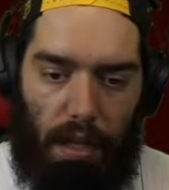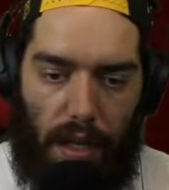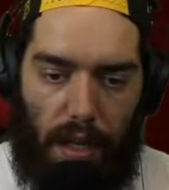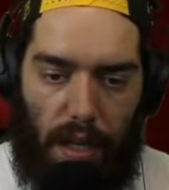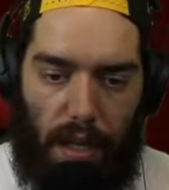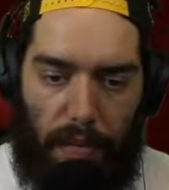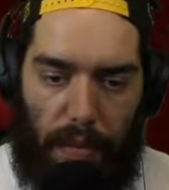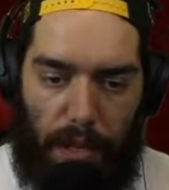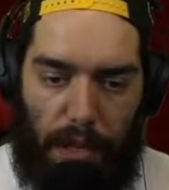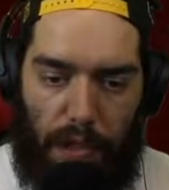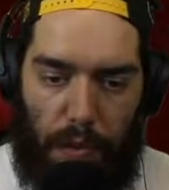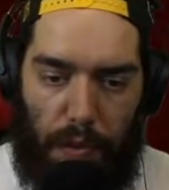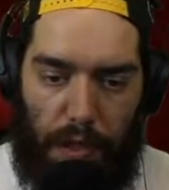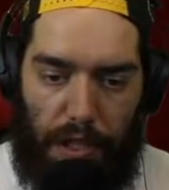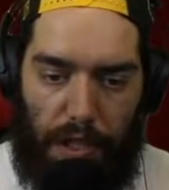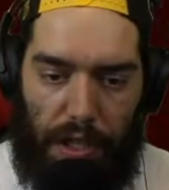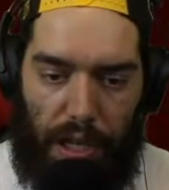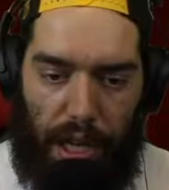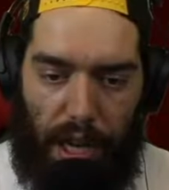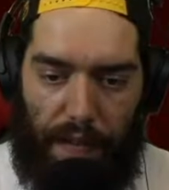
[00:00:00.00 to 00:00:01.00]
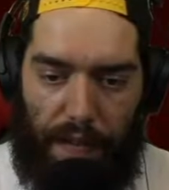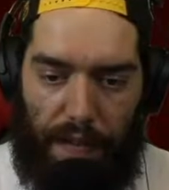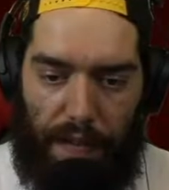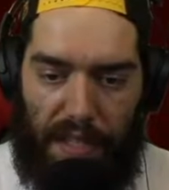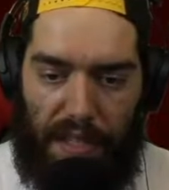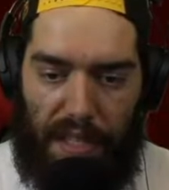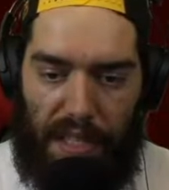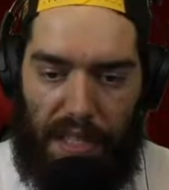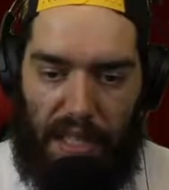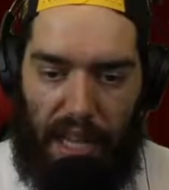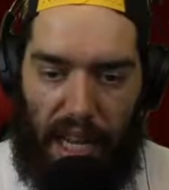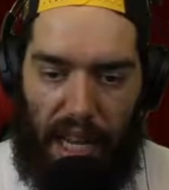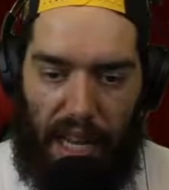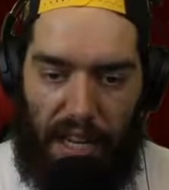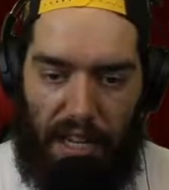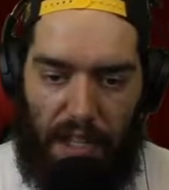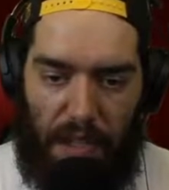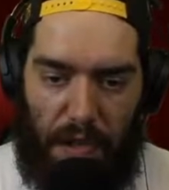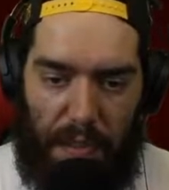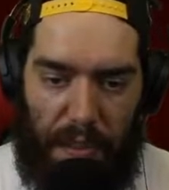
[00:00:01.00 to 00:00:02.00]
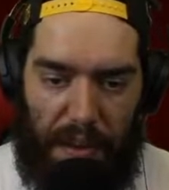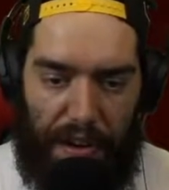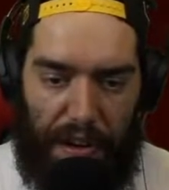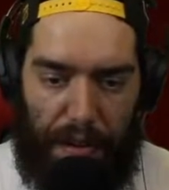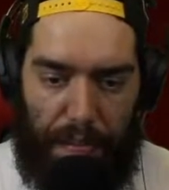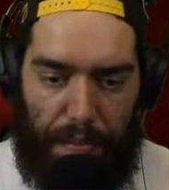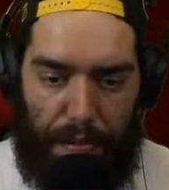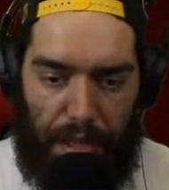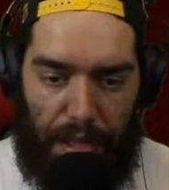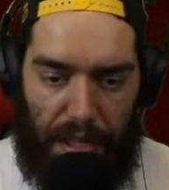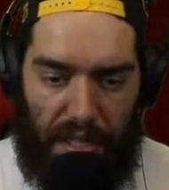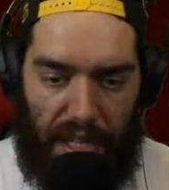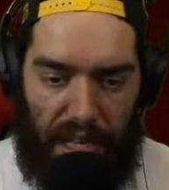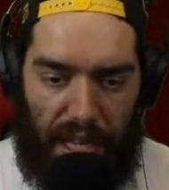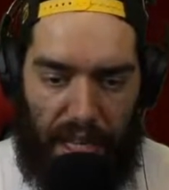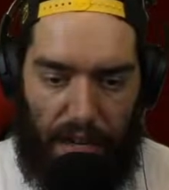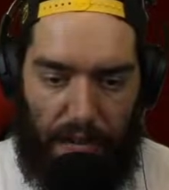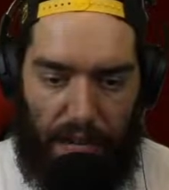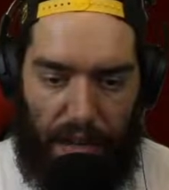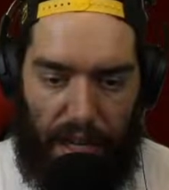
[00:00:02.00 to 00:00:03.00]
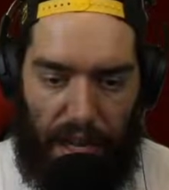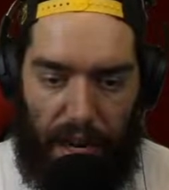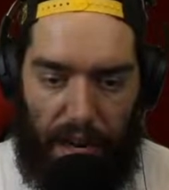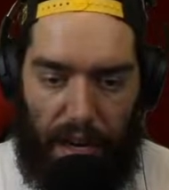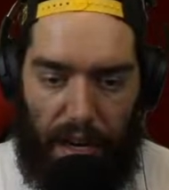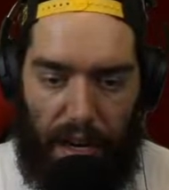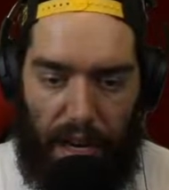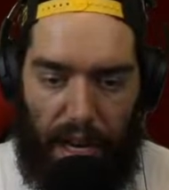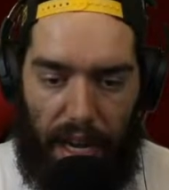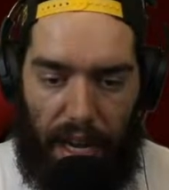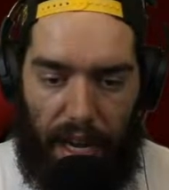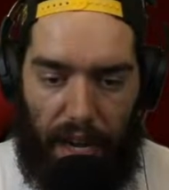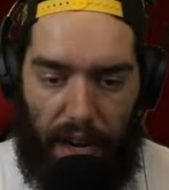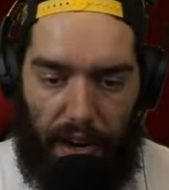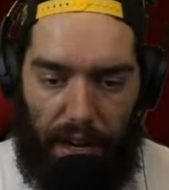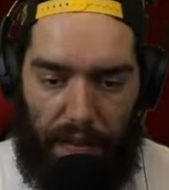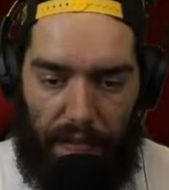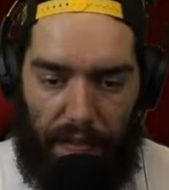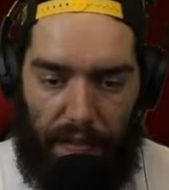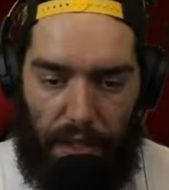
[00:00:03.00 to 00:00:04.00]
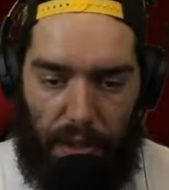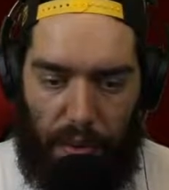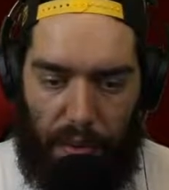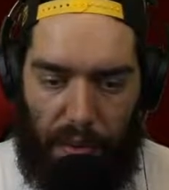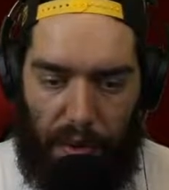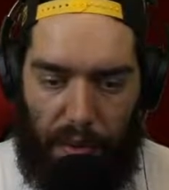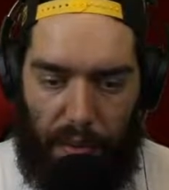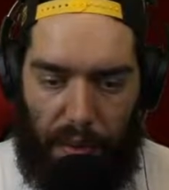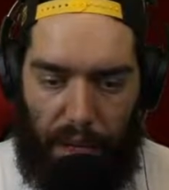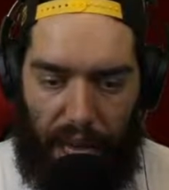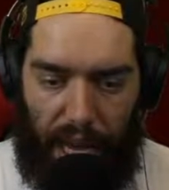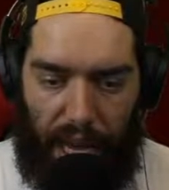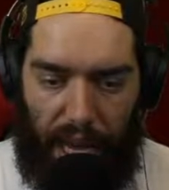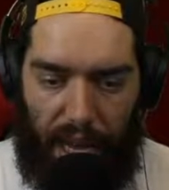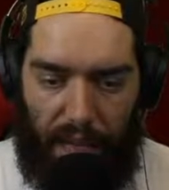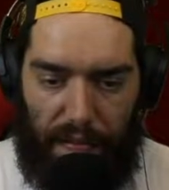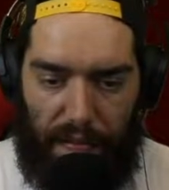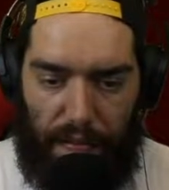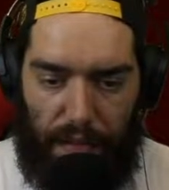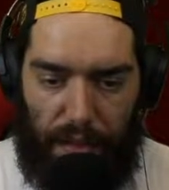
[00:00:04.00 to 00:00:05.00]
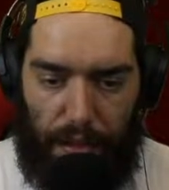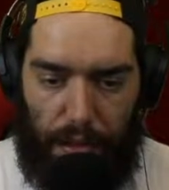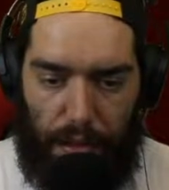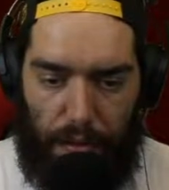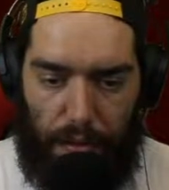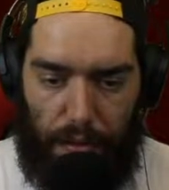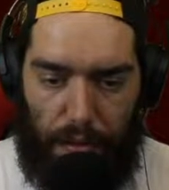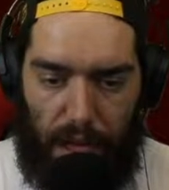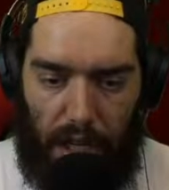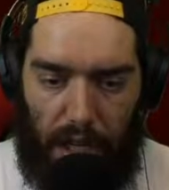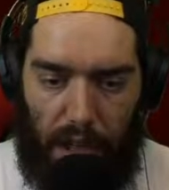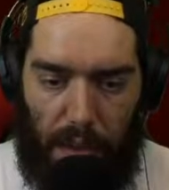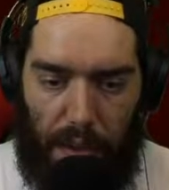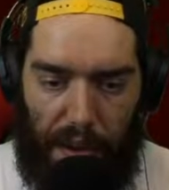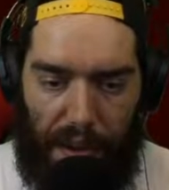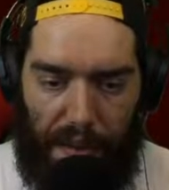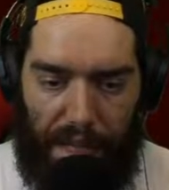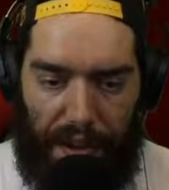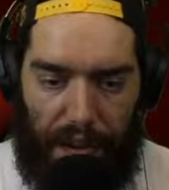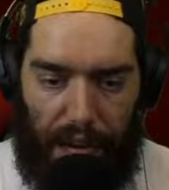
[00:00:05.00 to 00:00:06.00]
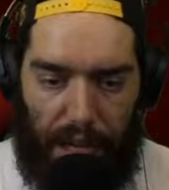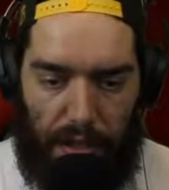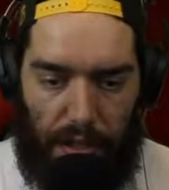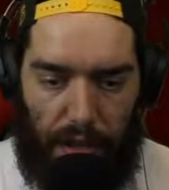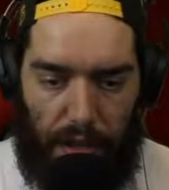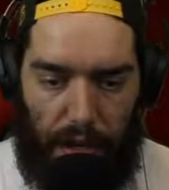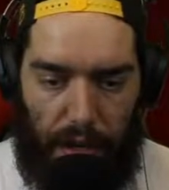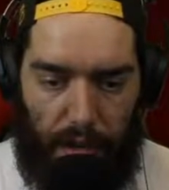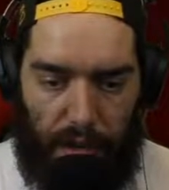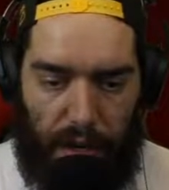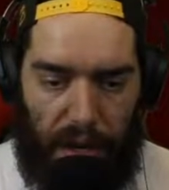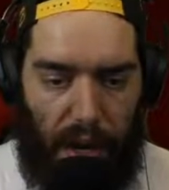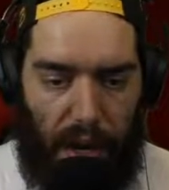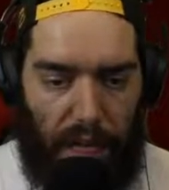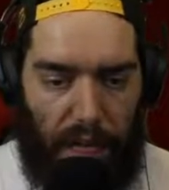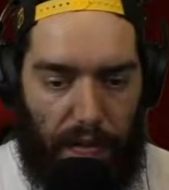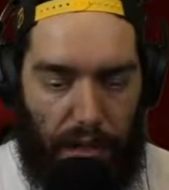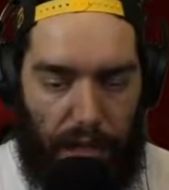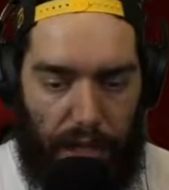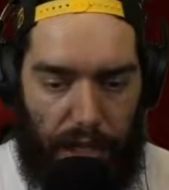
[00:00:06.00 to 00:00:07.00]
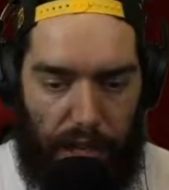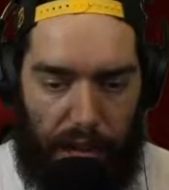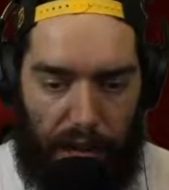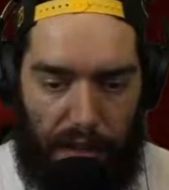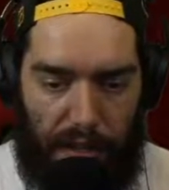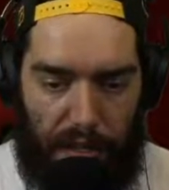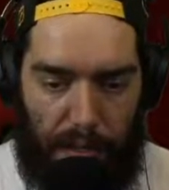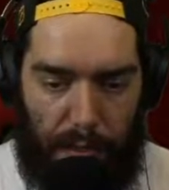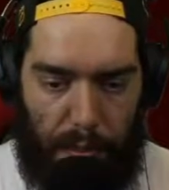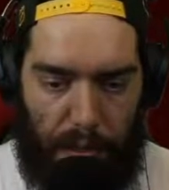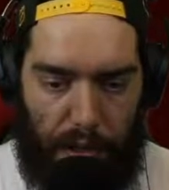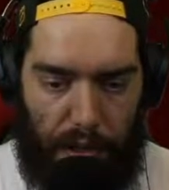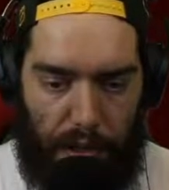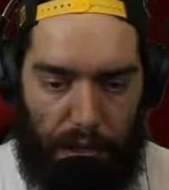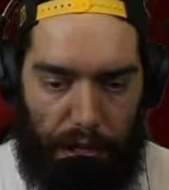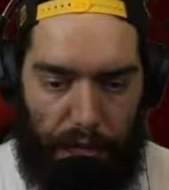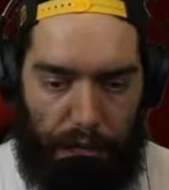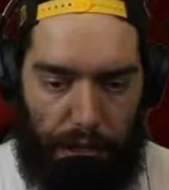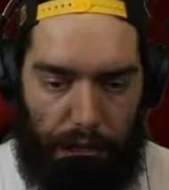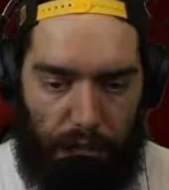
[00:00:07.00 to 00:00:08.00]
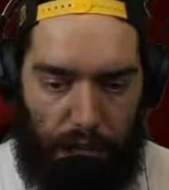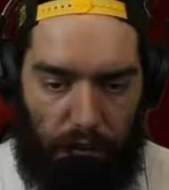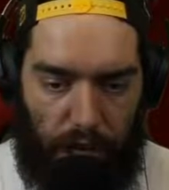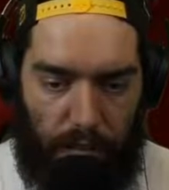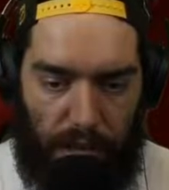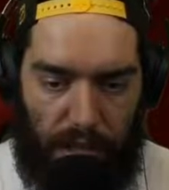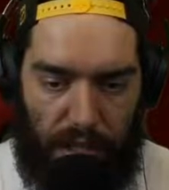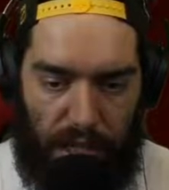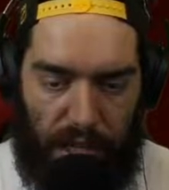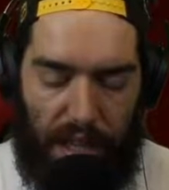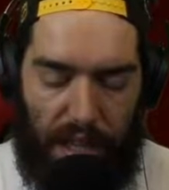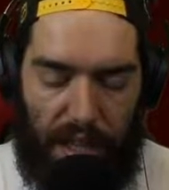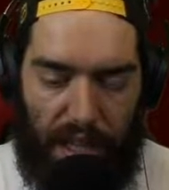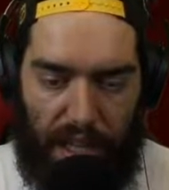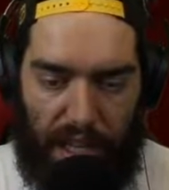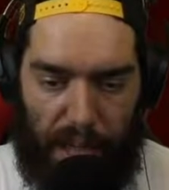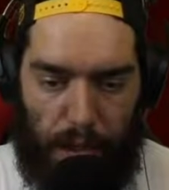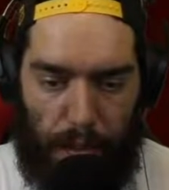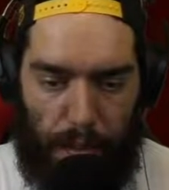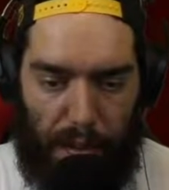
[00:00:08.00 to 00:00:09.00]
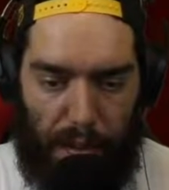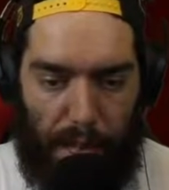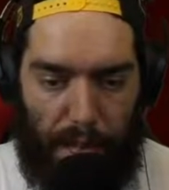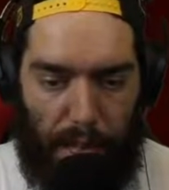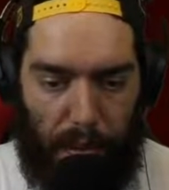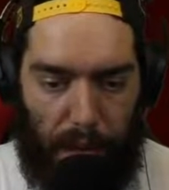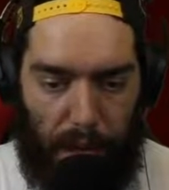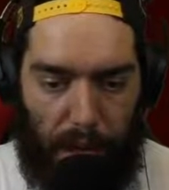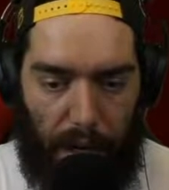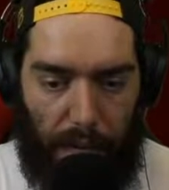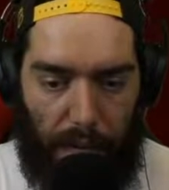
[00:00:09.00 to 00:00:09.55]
My switch, I have a CTA and a Spirit, pretty standard there. In our inventory, we have 3 12 faster hit recovery Shadow Discipline Grand Charms to hit the next breakpoint